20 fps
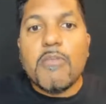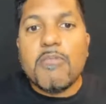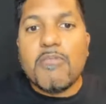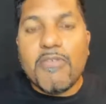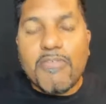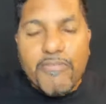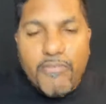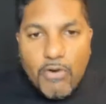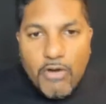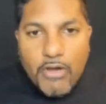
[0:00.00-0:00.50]

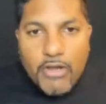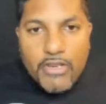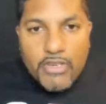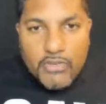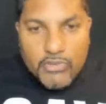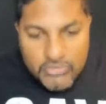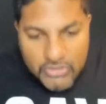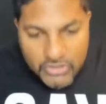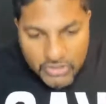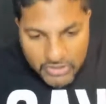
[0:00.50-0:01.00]
before
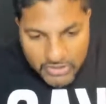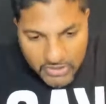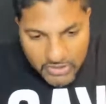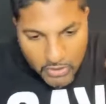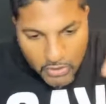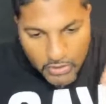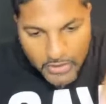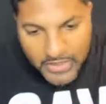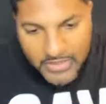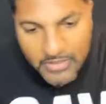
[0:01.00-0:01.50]
you just
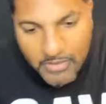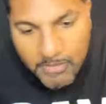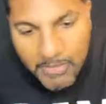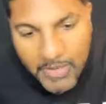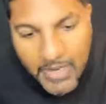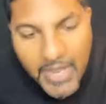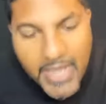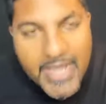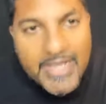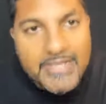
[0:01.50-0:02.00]
look at the
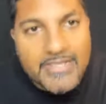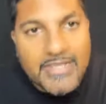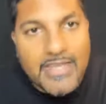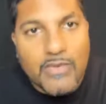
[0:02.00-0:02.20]
plate